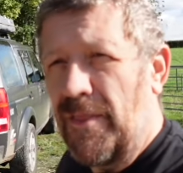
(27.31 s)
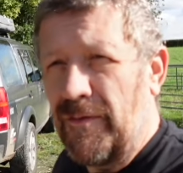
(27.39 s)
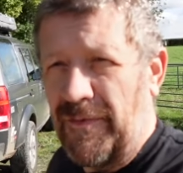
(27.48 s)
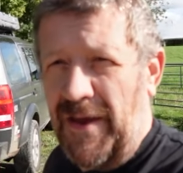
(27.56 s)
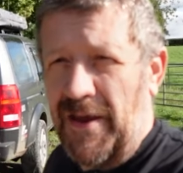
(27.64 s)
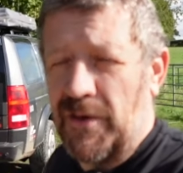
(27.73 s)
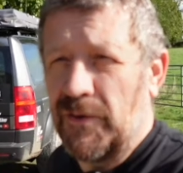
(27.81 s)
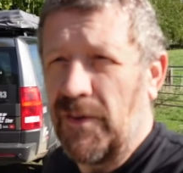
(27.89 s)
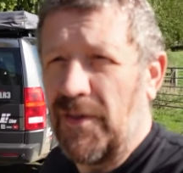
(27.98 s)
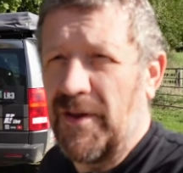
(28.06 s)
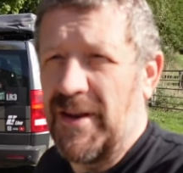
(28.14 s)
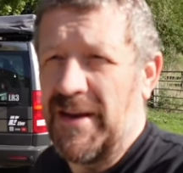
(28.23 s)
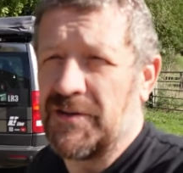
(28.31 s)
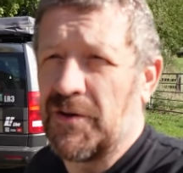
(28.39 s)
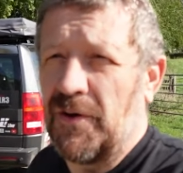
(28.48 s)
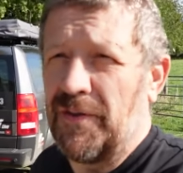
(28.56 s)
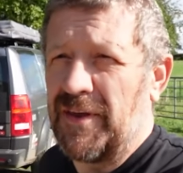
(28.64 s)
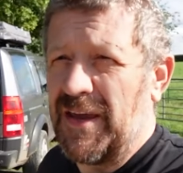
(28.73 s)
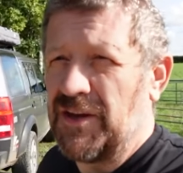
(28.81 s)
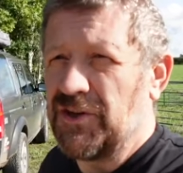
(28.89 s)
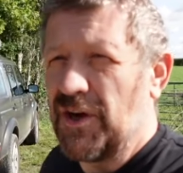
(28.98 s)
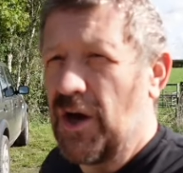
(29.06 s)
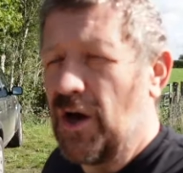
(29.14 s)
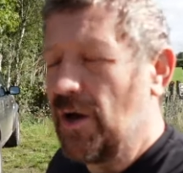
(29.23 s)
the vehicle that it's got the
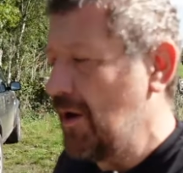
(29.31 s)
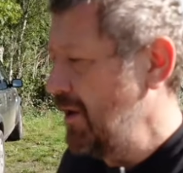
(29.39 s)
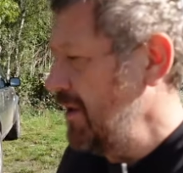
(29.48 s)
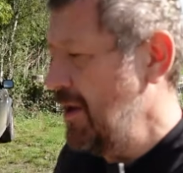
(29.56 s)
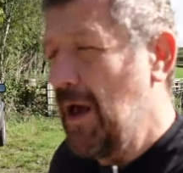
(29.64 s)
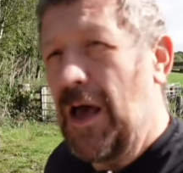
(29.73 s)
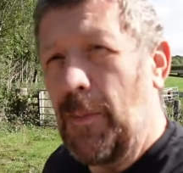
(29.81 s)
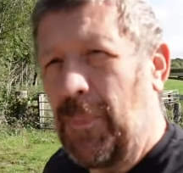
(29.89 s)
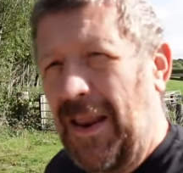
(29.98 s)
EGR uh,